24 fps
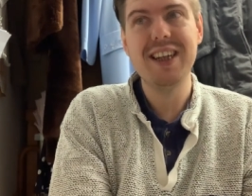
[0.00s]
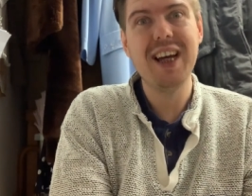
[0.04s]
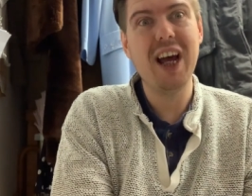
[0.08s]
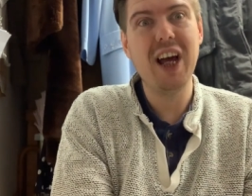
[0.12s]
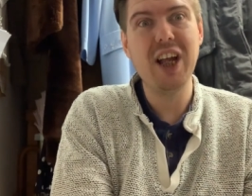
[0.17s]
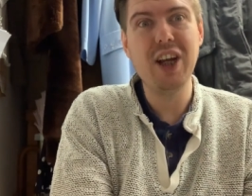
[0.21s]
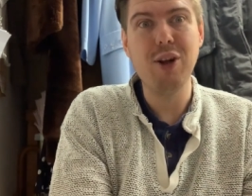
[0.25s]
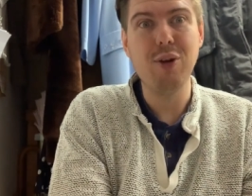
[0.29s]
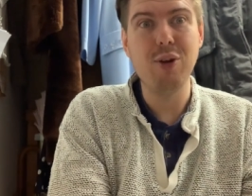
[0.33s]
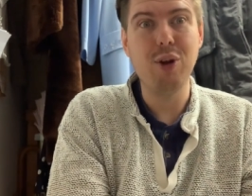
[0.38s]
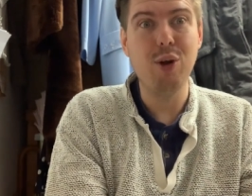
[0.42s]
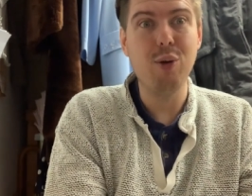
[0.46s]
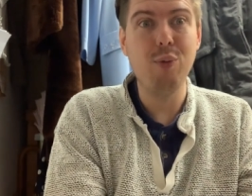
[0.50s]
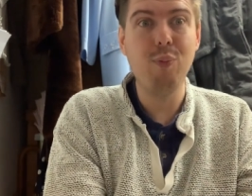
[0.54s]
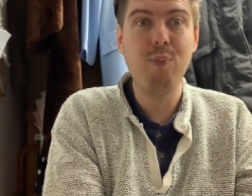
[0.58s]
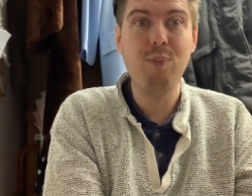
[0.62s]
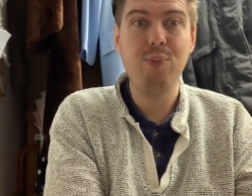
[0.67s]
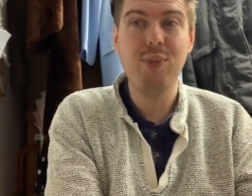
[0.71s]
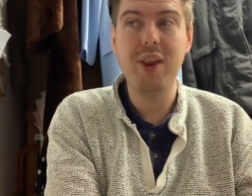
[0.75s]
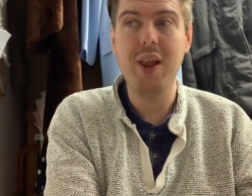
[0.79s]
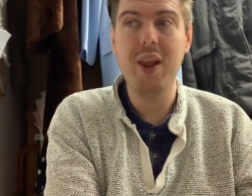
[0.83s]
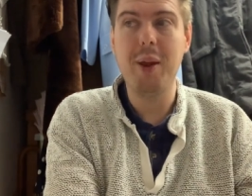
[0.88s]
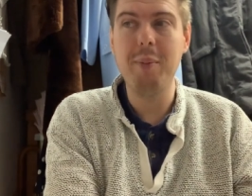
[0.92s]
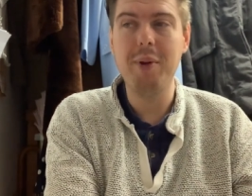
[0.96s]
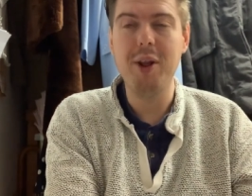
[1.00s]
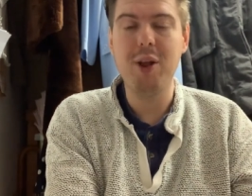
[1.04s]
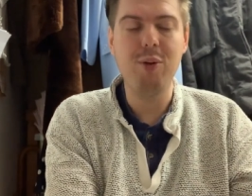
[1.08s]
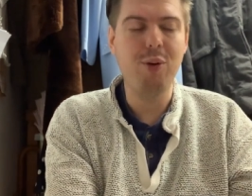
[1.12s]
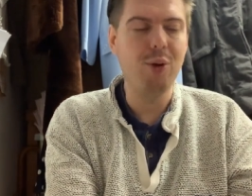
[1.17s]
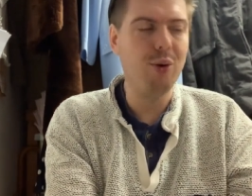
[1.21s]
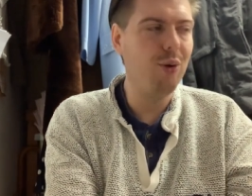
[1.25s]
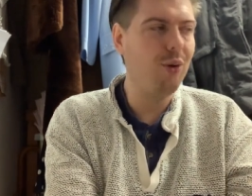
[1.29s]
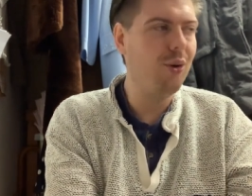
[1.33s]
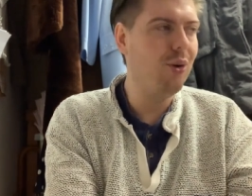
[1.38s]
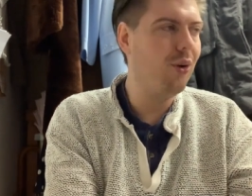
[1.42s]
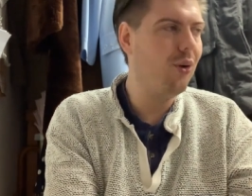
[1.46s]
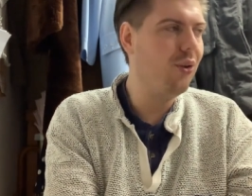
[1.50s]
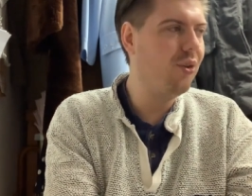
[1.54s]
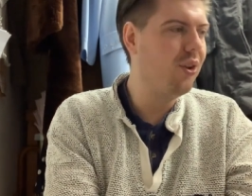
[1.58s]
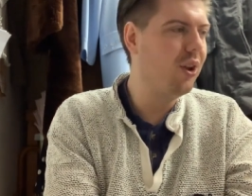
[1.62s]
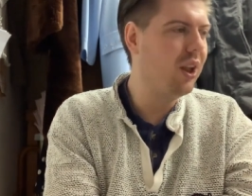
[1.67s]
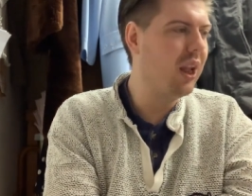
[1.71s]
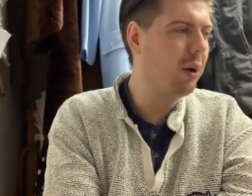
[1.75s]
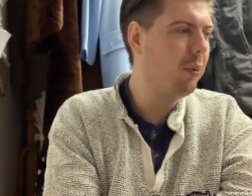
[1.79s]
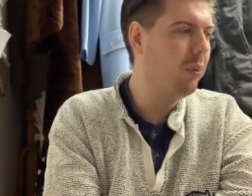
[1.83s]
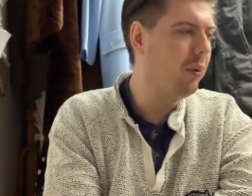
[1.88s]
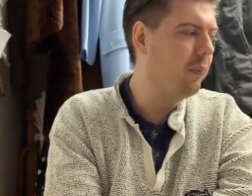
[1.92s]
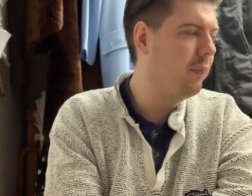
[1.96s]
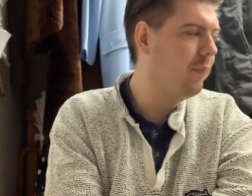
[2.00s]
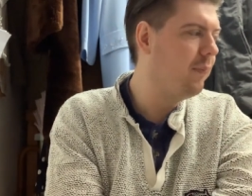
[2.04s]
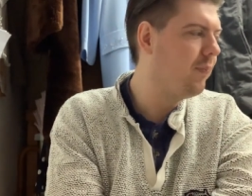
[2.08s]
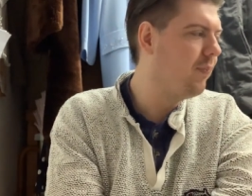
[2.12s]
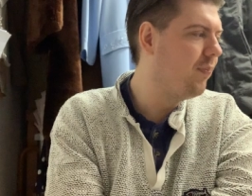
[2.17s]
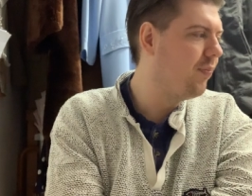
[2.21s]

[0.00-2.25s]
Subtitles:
I don't know. Let me know your thoughts on that one.